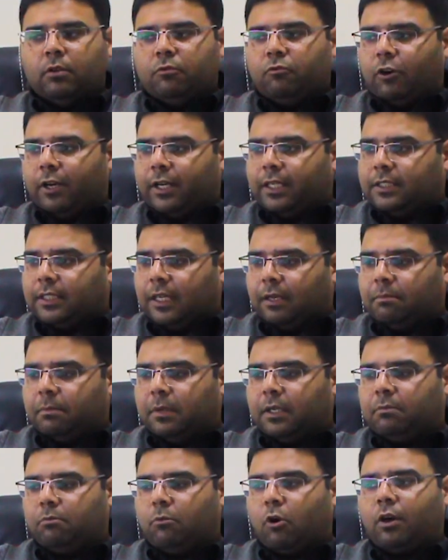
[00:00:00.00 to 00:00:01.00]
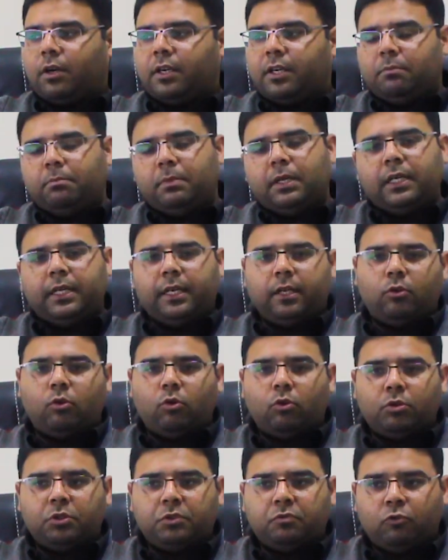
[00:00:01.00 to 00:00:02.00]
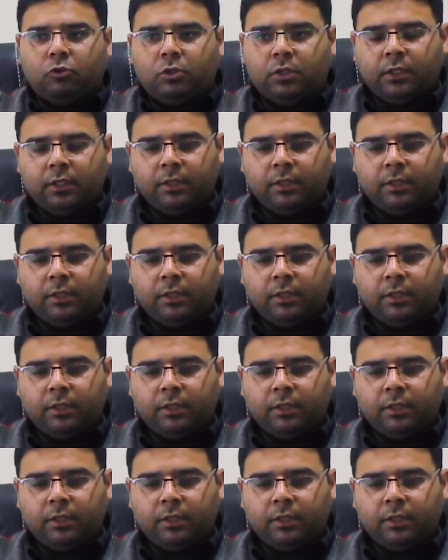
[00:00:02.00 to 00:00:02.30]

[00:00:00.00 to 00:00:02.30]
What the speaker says: for example, modern building codes would